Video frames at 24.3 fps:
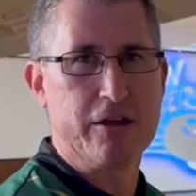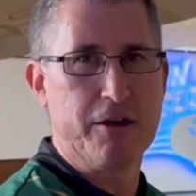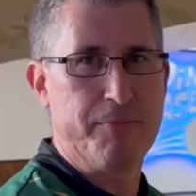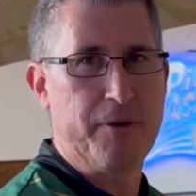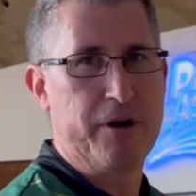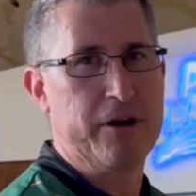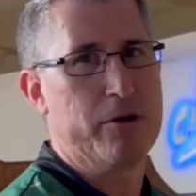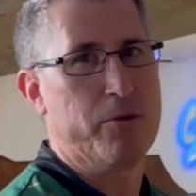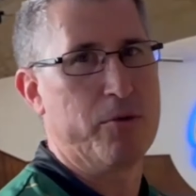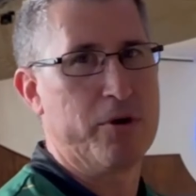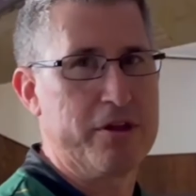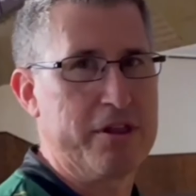
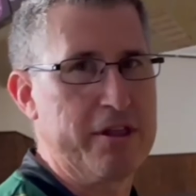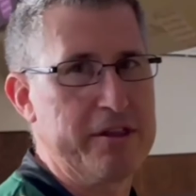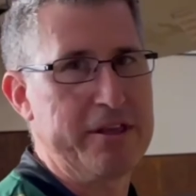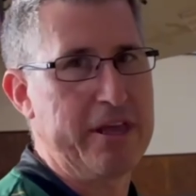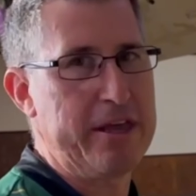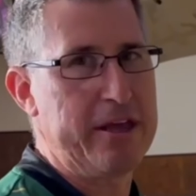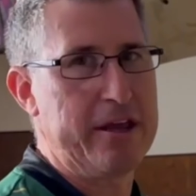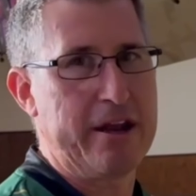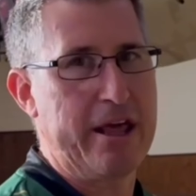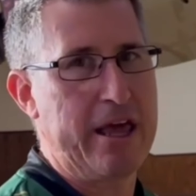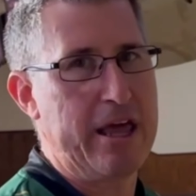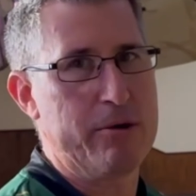compared to where the
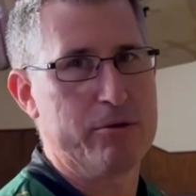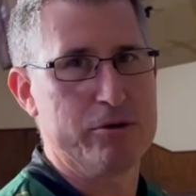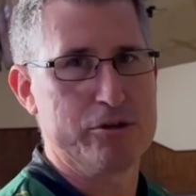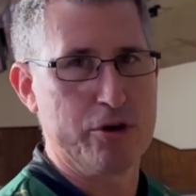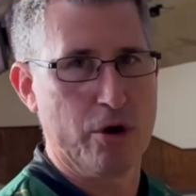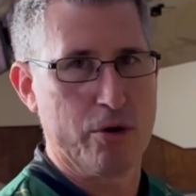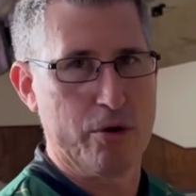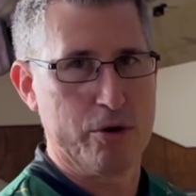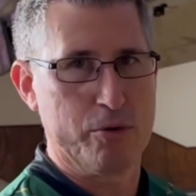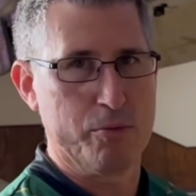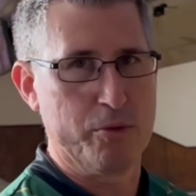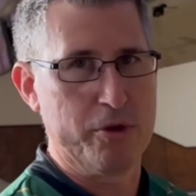DNA was
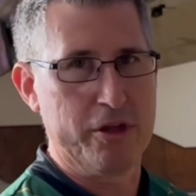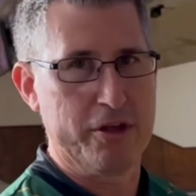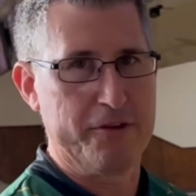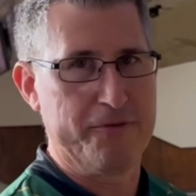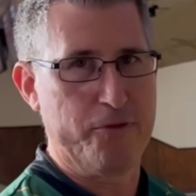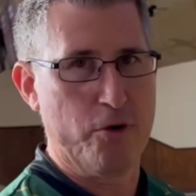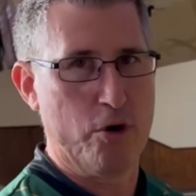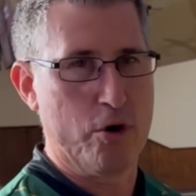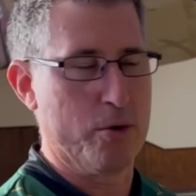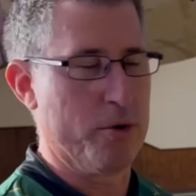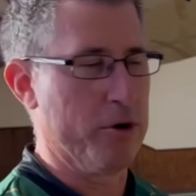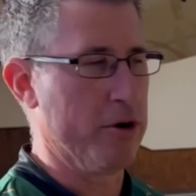going really
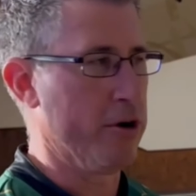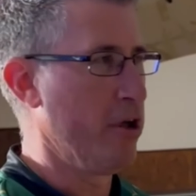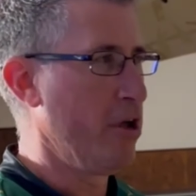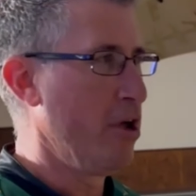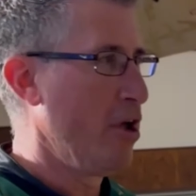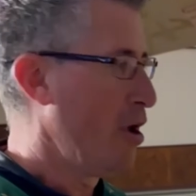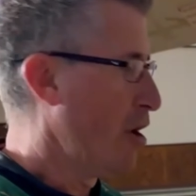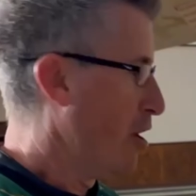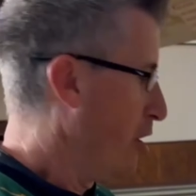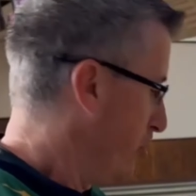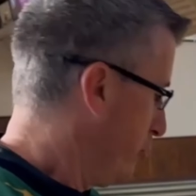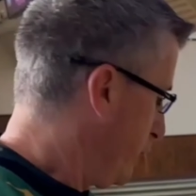forward.
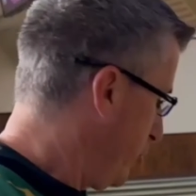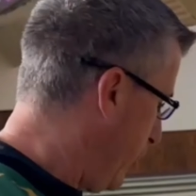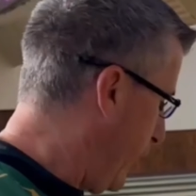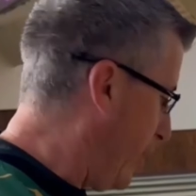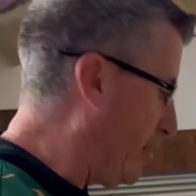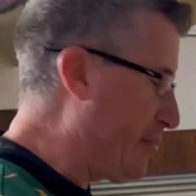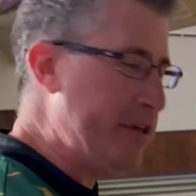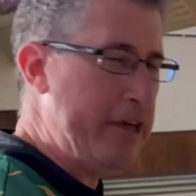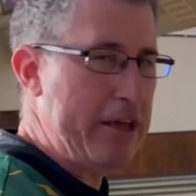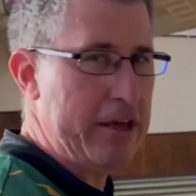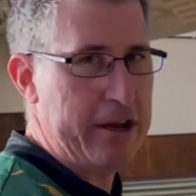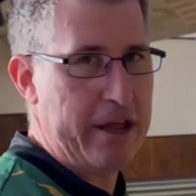So
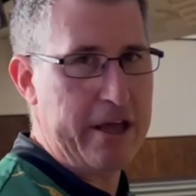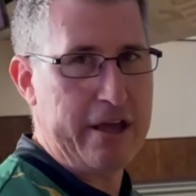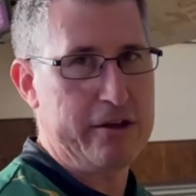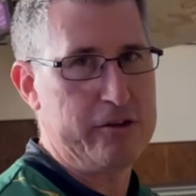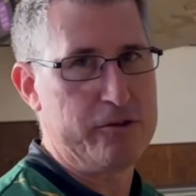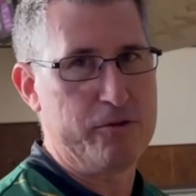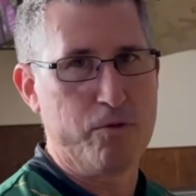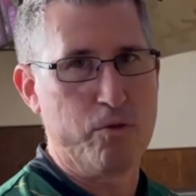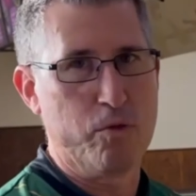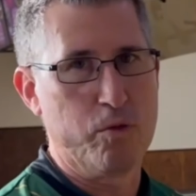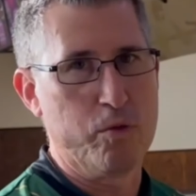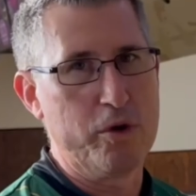that DNA
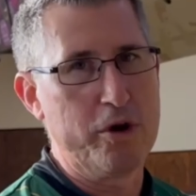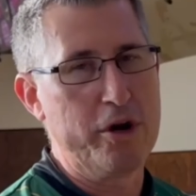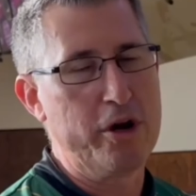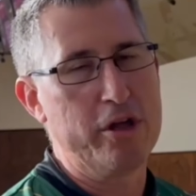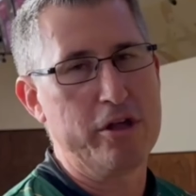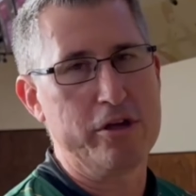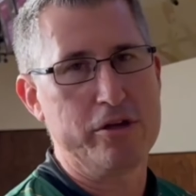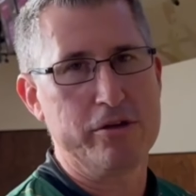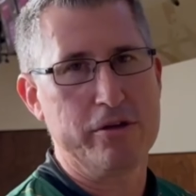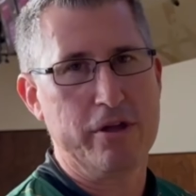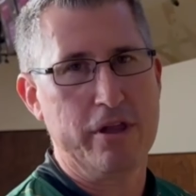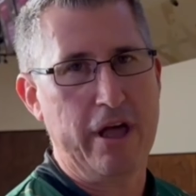is
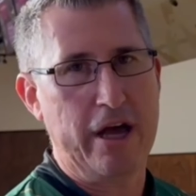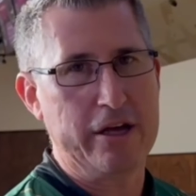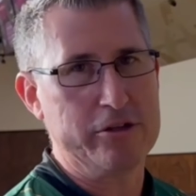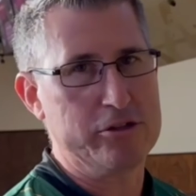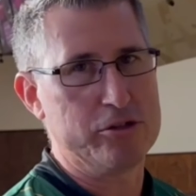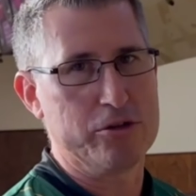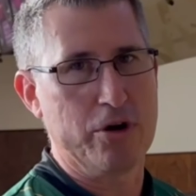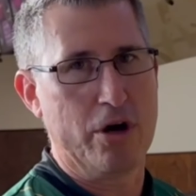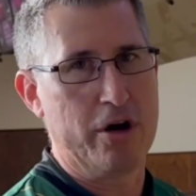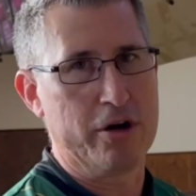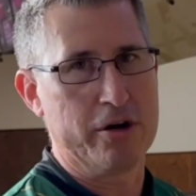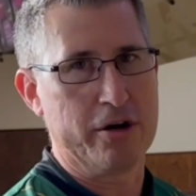really a lot
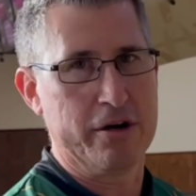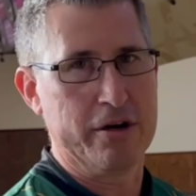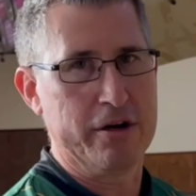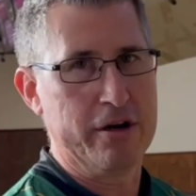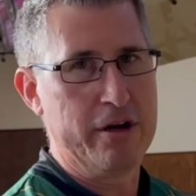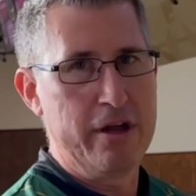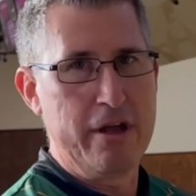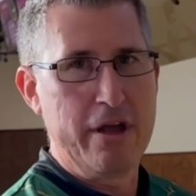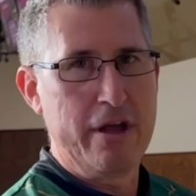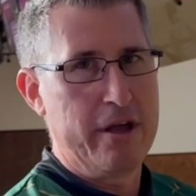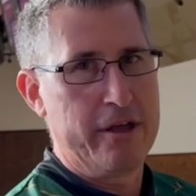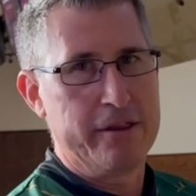stronger
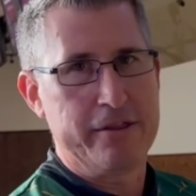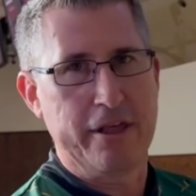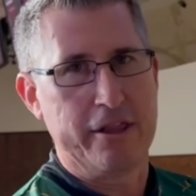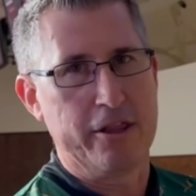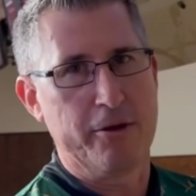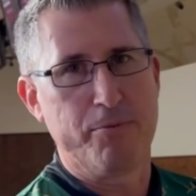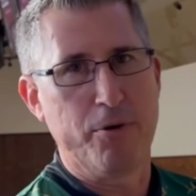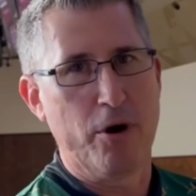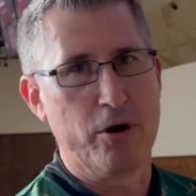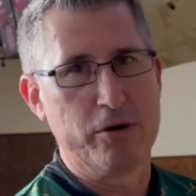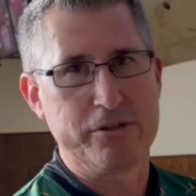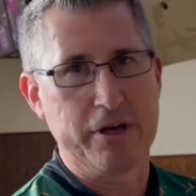than
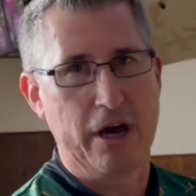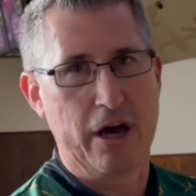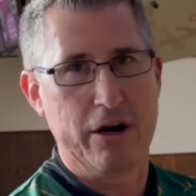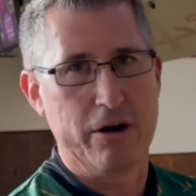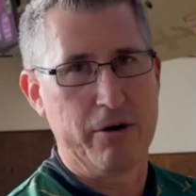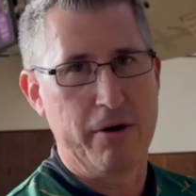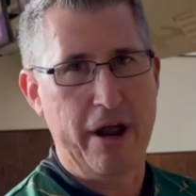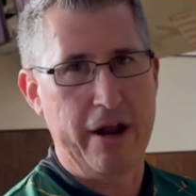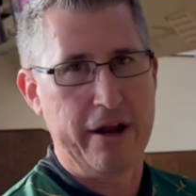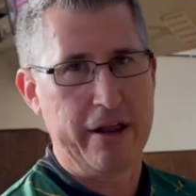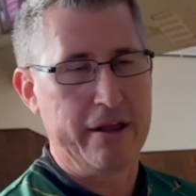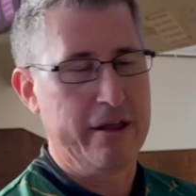the Proton
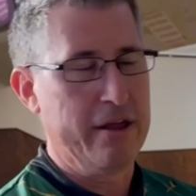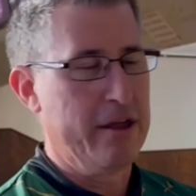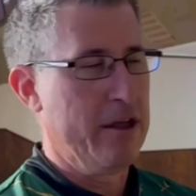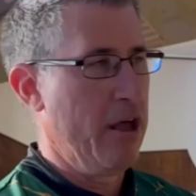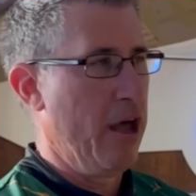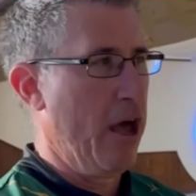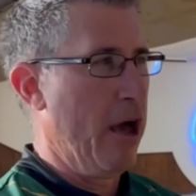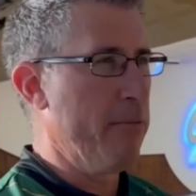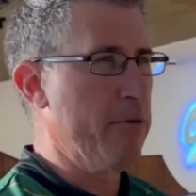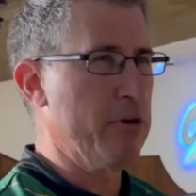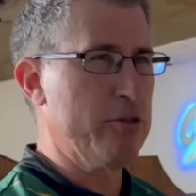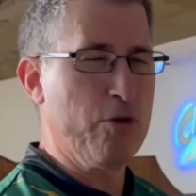already.
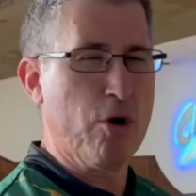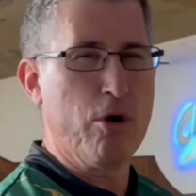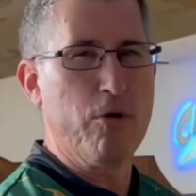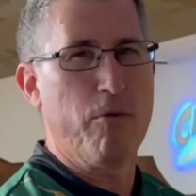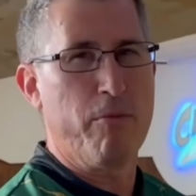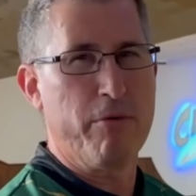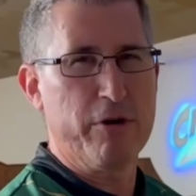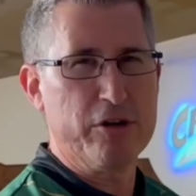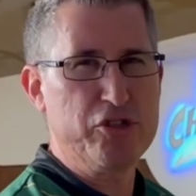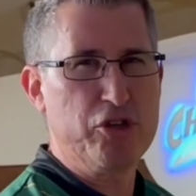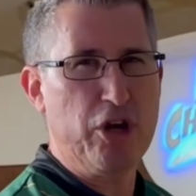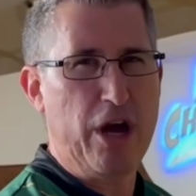I'm gonna throw one
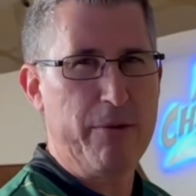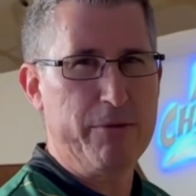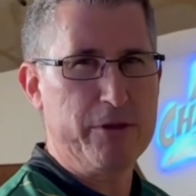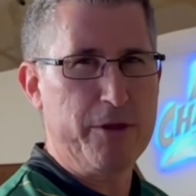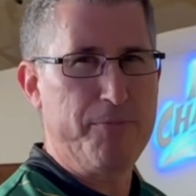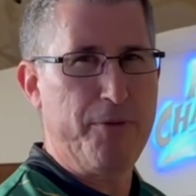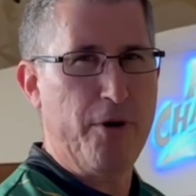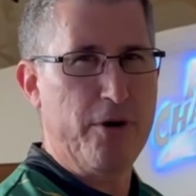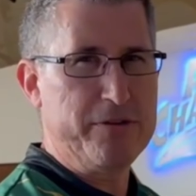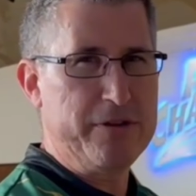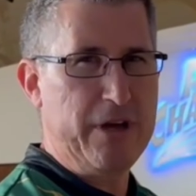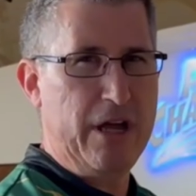more shot with the
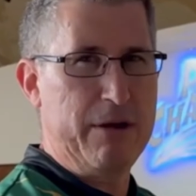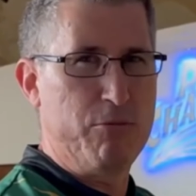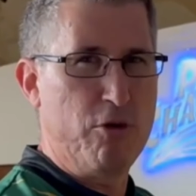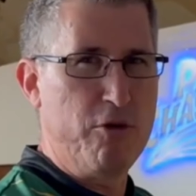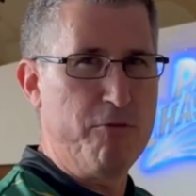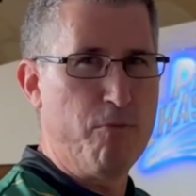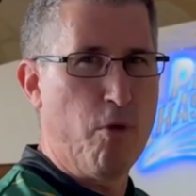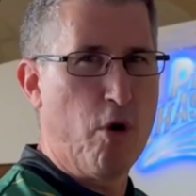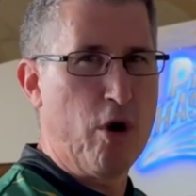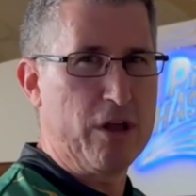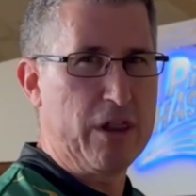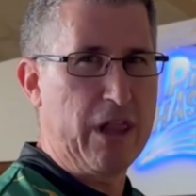Proton,
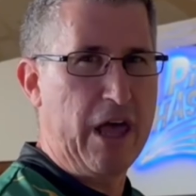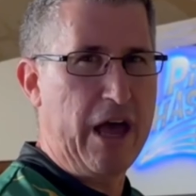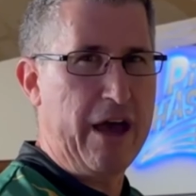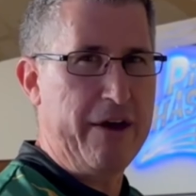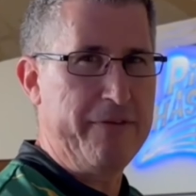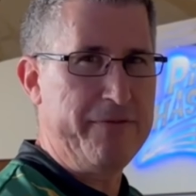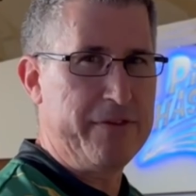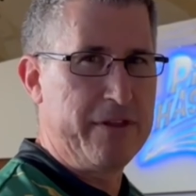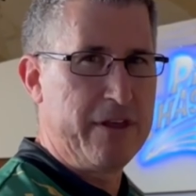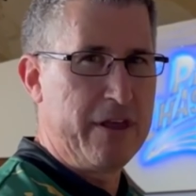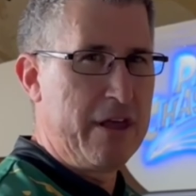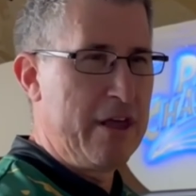move more
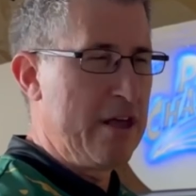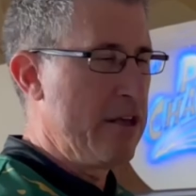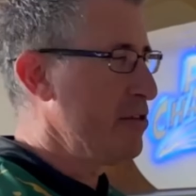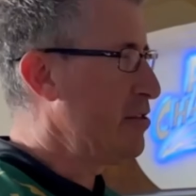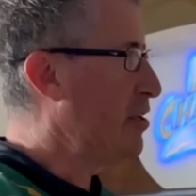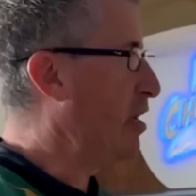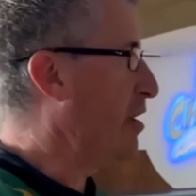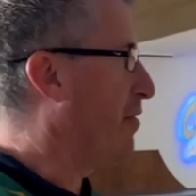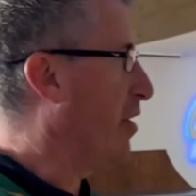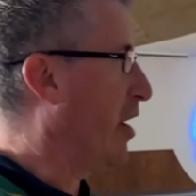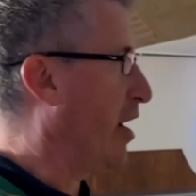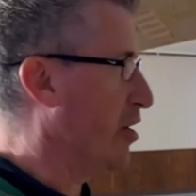left,
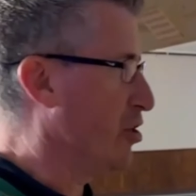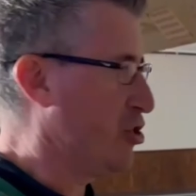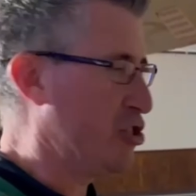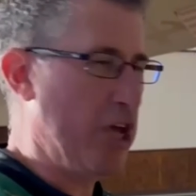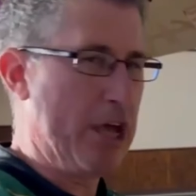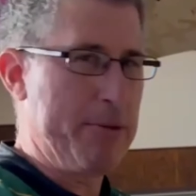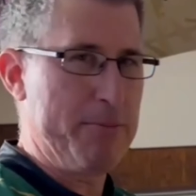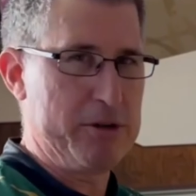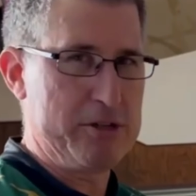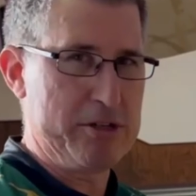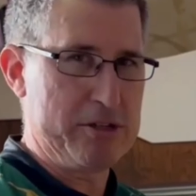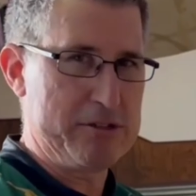see if I can
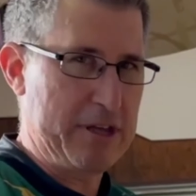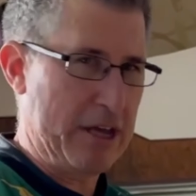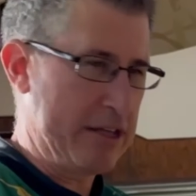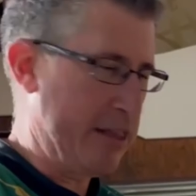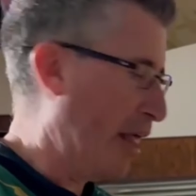shape it just like